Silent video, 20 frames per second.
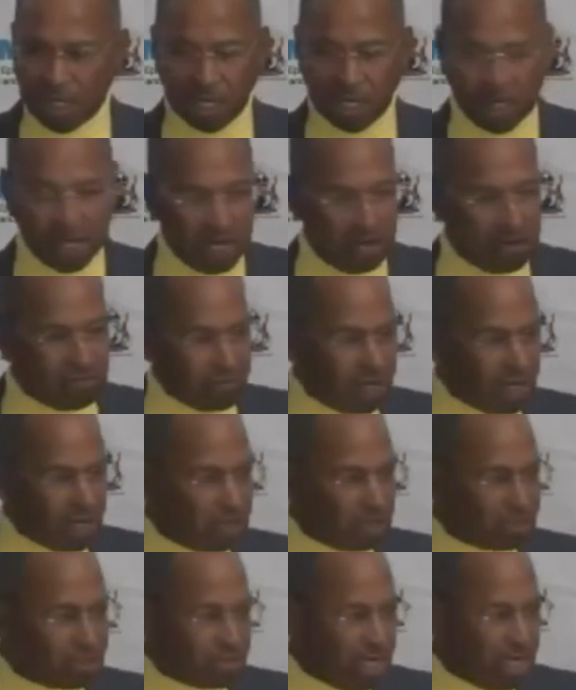Every
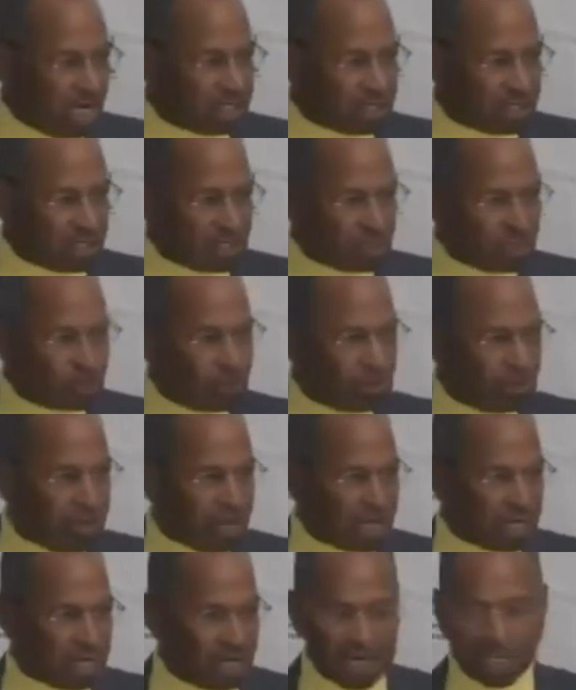country has its own
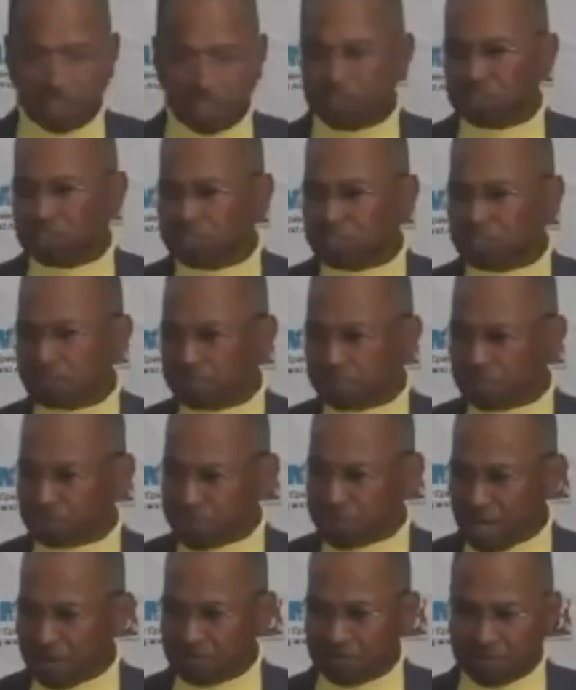regulations about
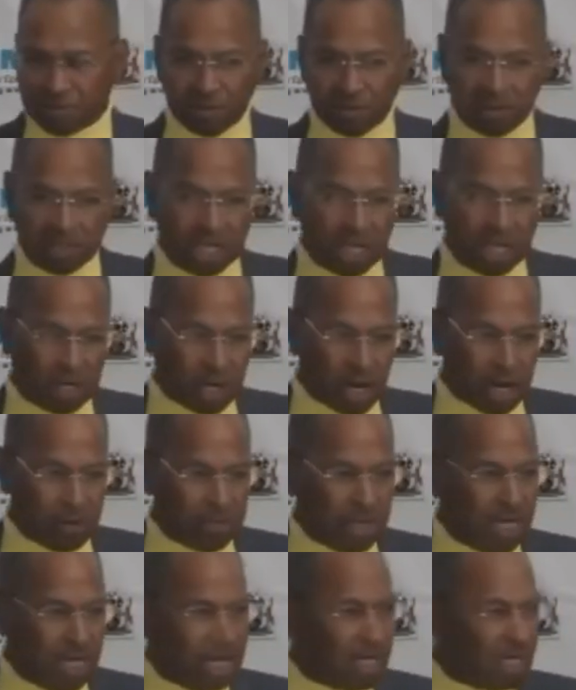travel,
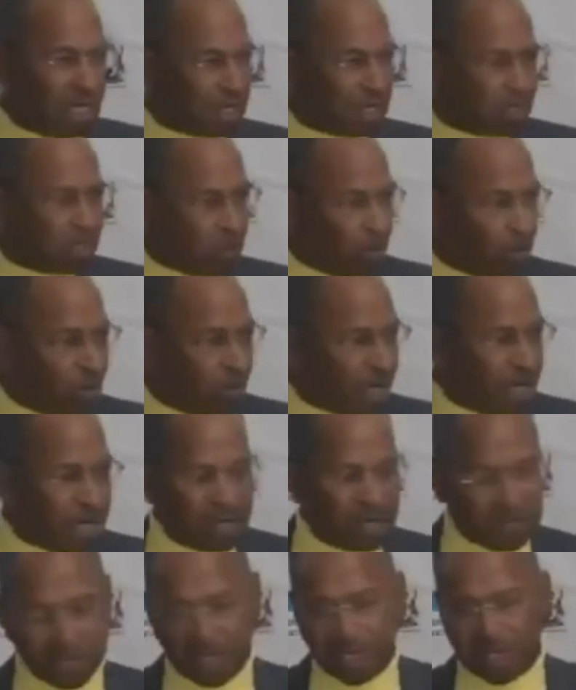coming and
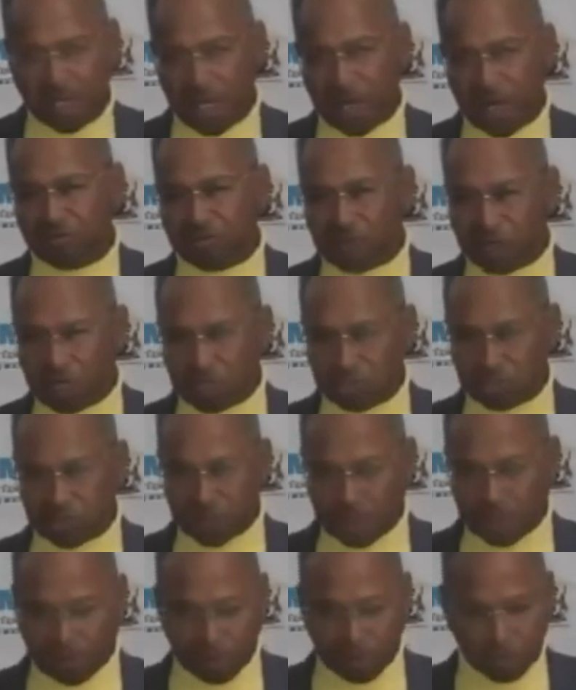going. Every
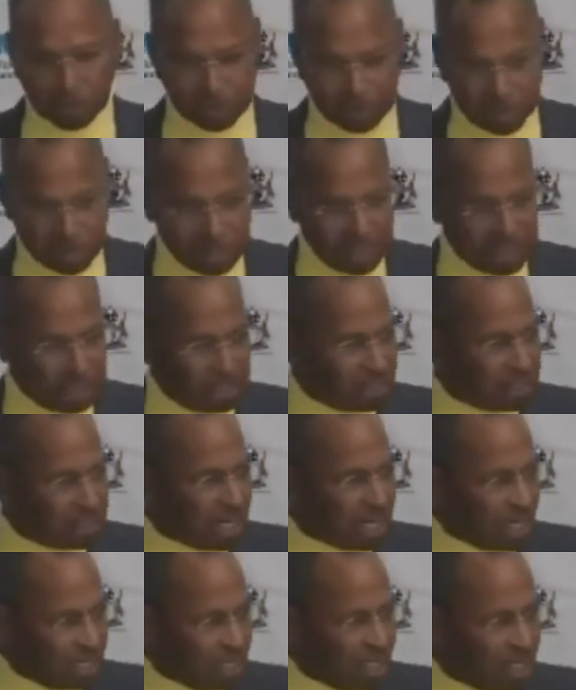country approaches things
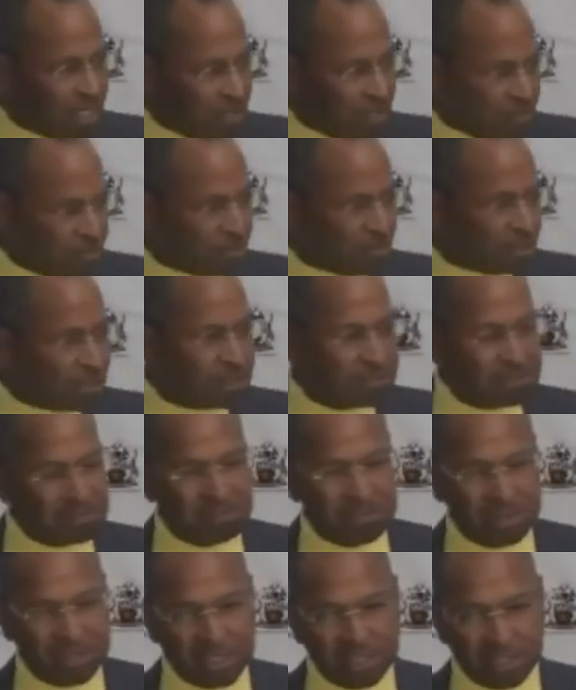slightly different.
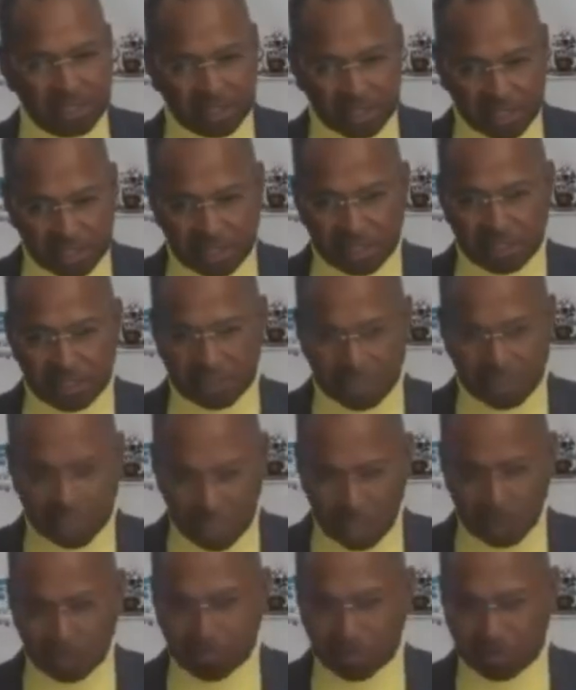This is
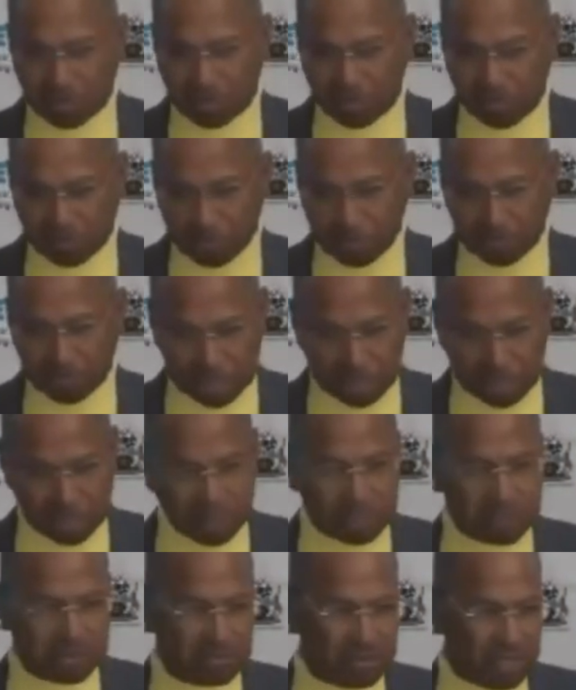terrible for
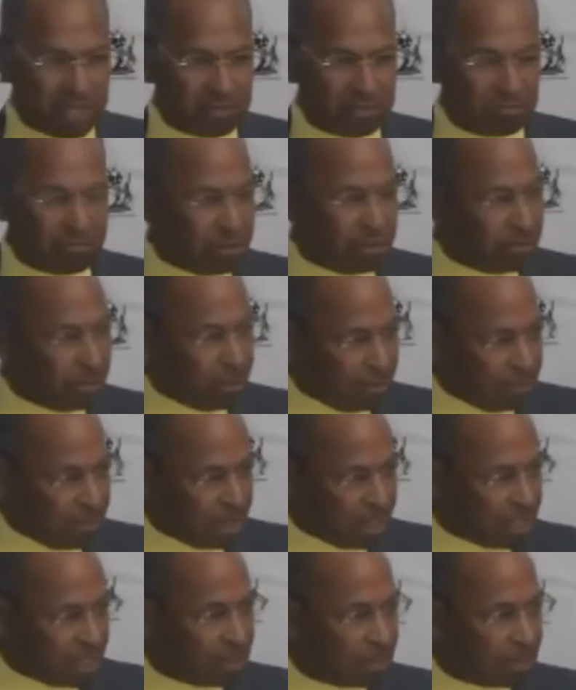business and for the public.